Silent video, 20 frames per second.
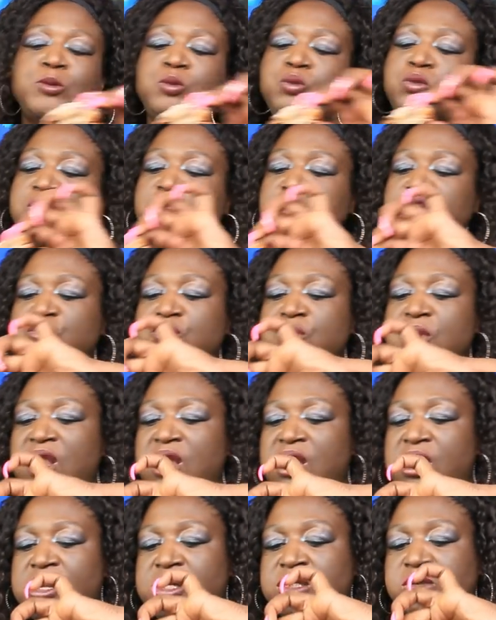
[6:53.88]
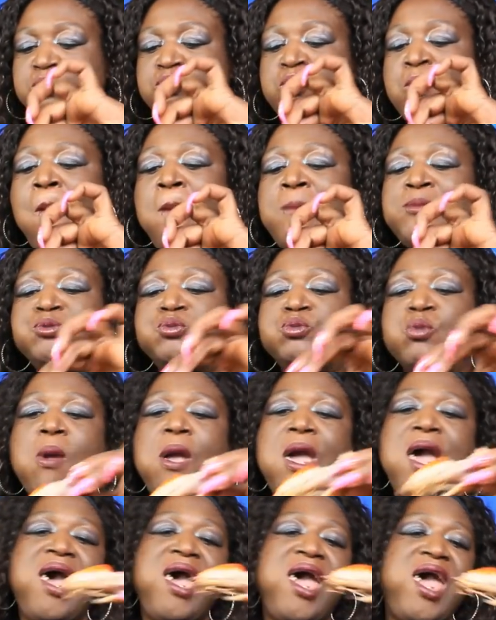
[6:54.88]
This is really good.
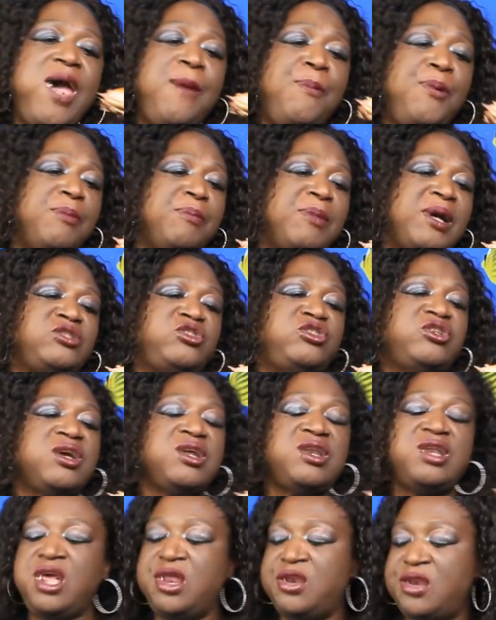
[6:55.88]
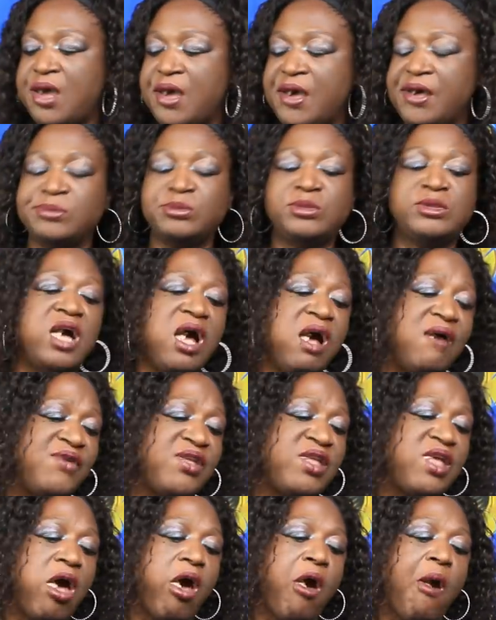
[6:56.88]
I had put my chicken in the
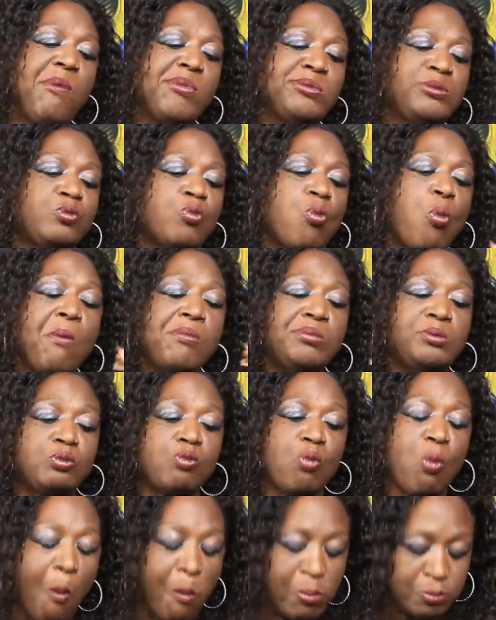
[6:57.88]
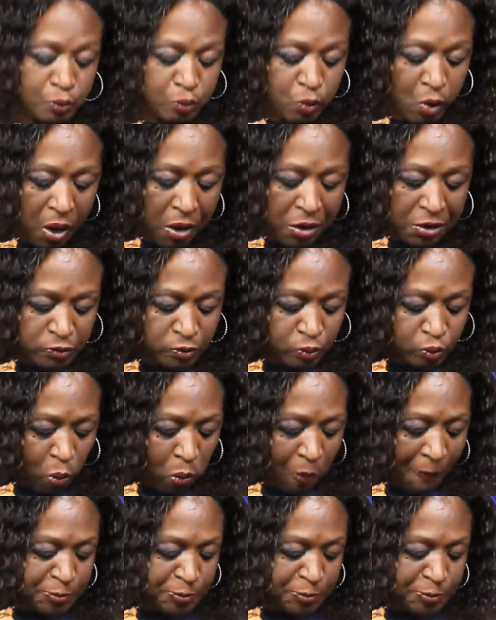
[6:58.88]
oven, y'all. And